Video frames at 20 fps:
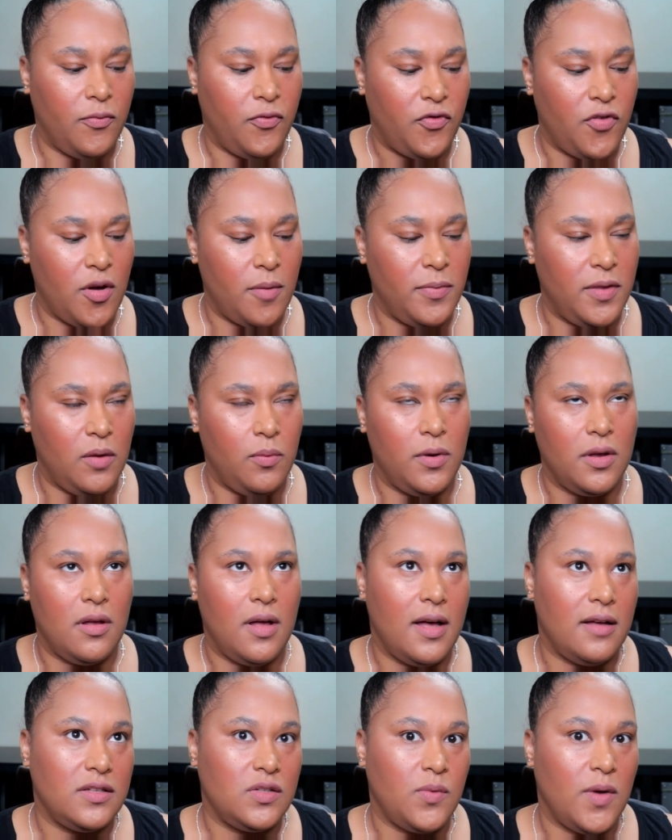from the Real
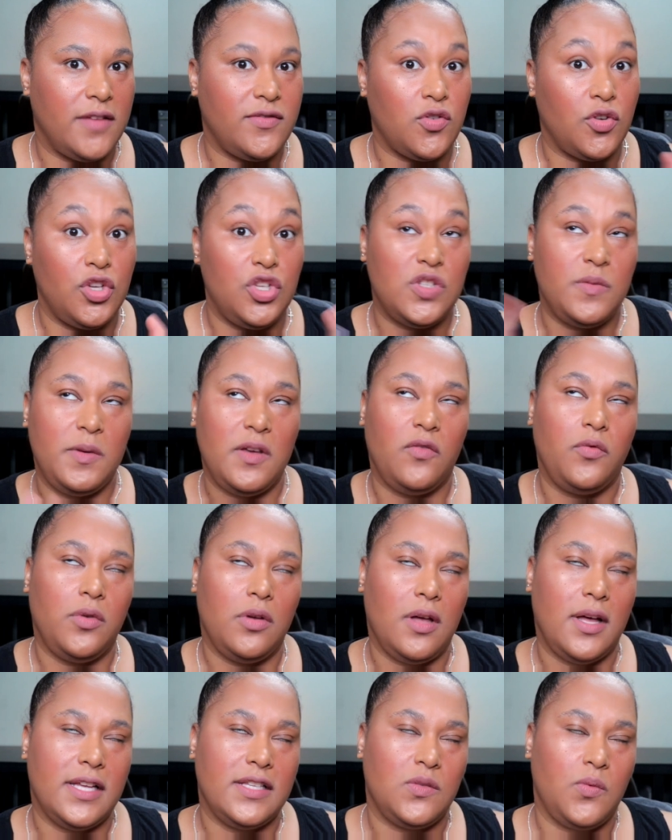Housewives, or used to be of
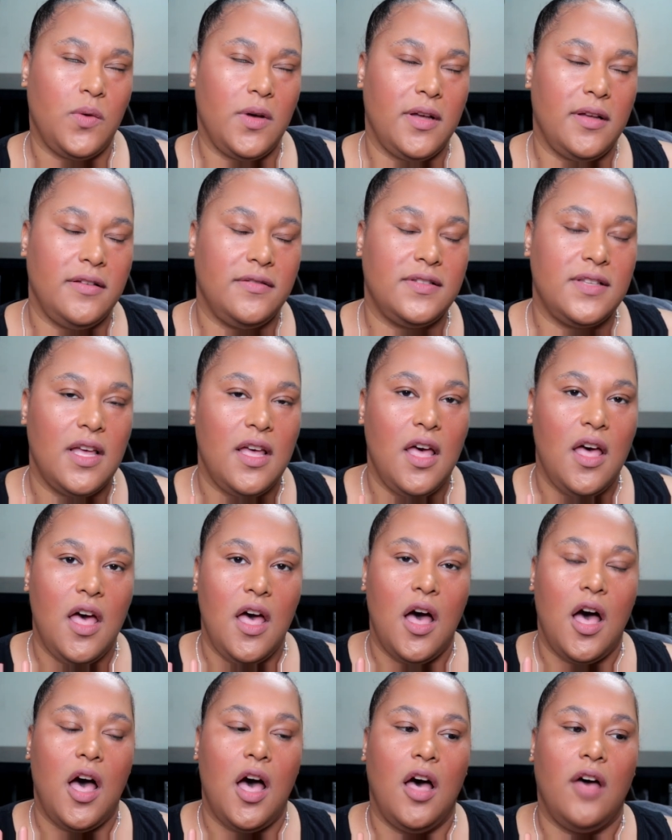Real Housewives
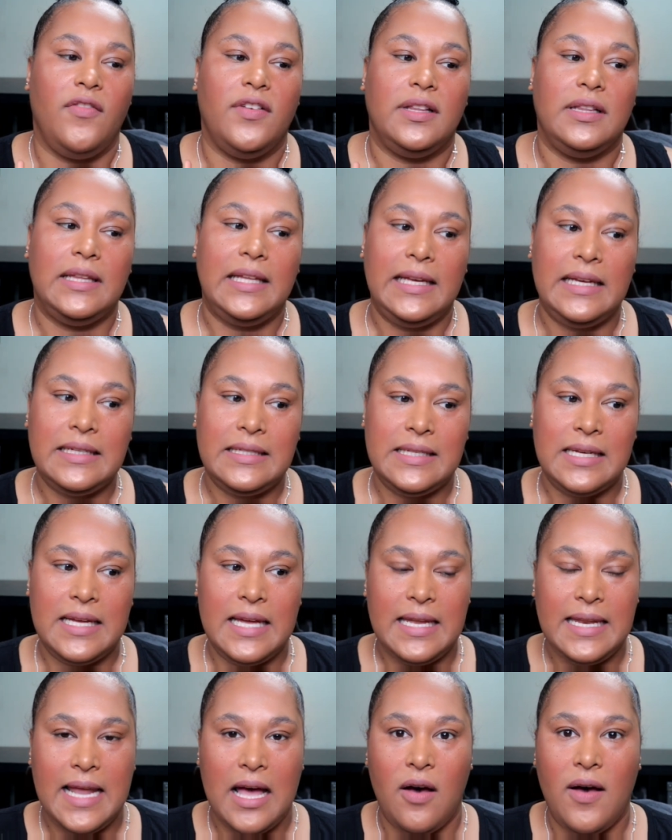of Atlanta,
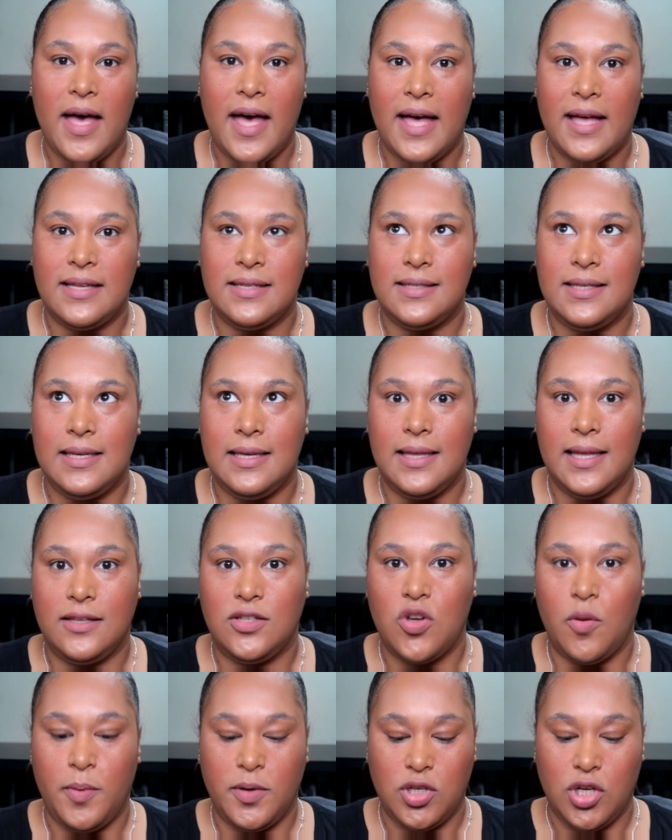and now has the, like,
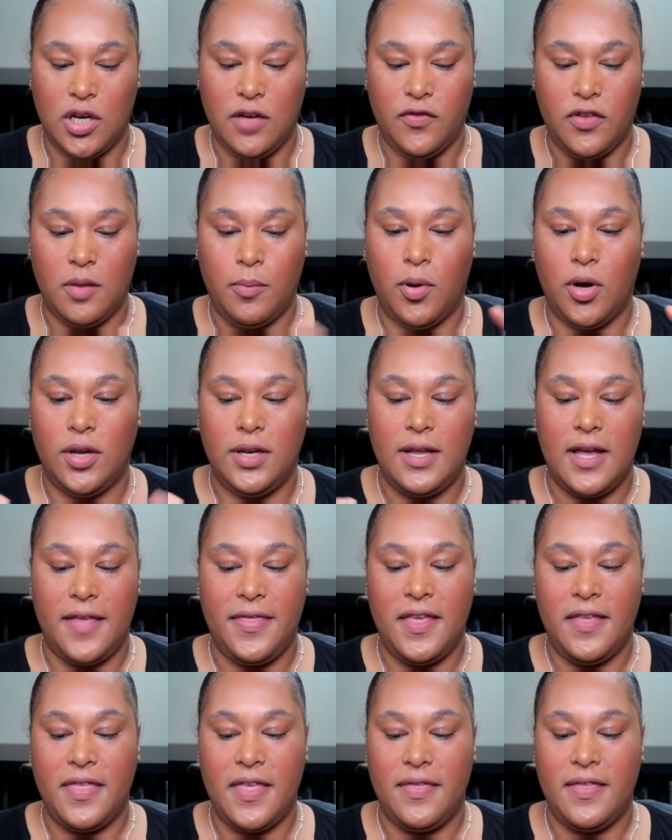Don't Be Tardy for the Party. I
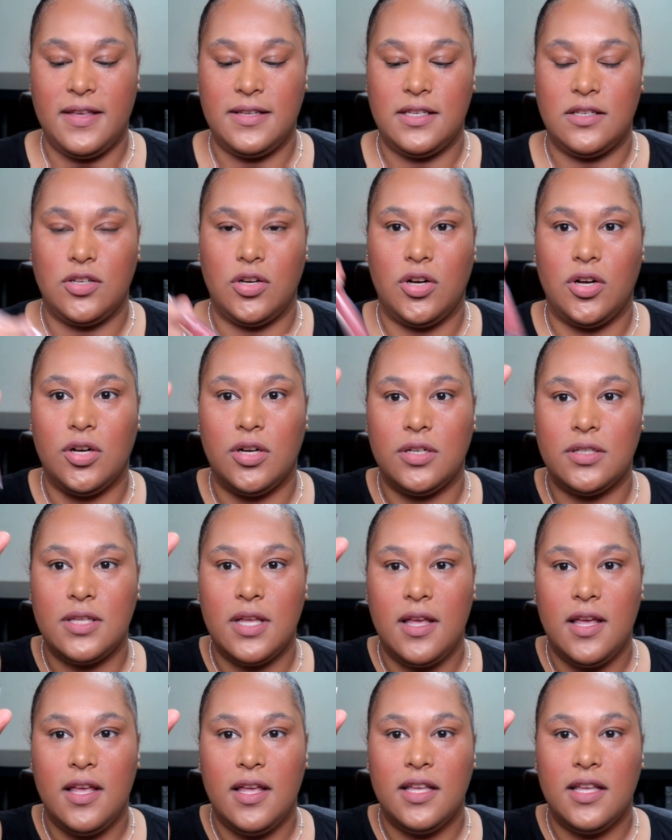think that this is hers.